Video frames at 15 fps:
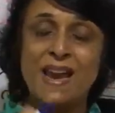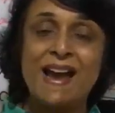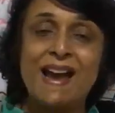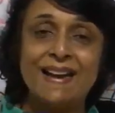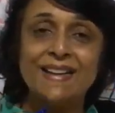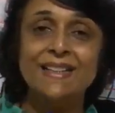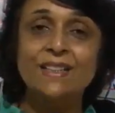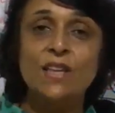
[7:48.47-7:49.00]

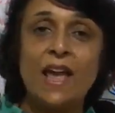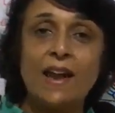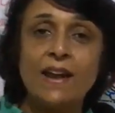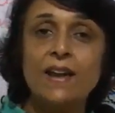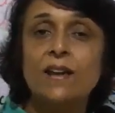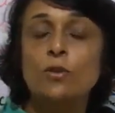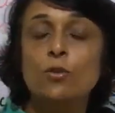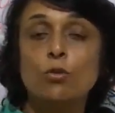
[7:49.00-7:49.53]
behind
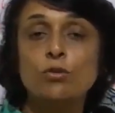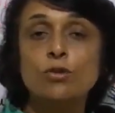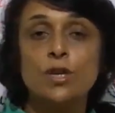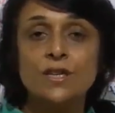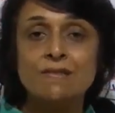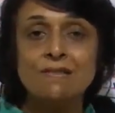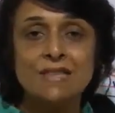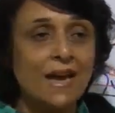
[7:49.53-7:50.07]
those
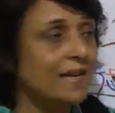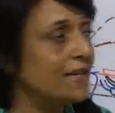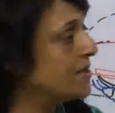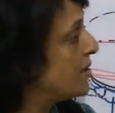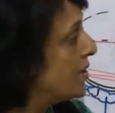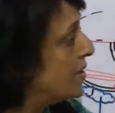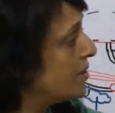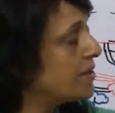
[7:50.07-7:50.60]

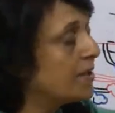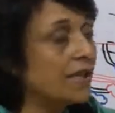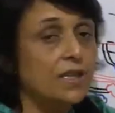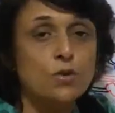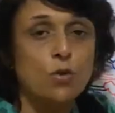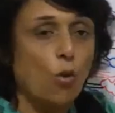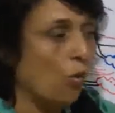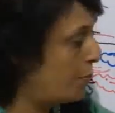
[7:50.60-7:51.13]
incisors,
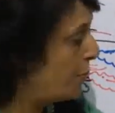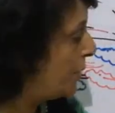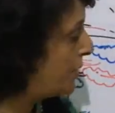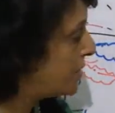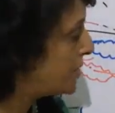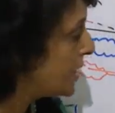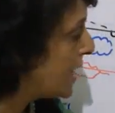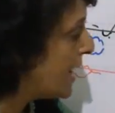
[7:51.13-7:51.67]
this
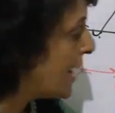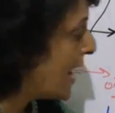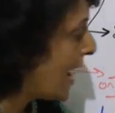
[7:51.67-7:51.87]
opens.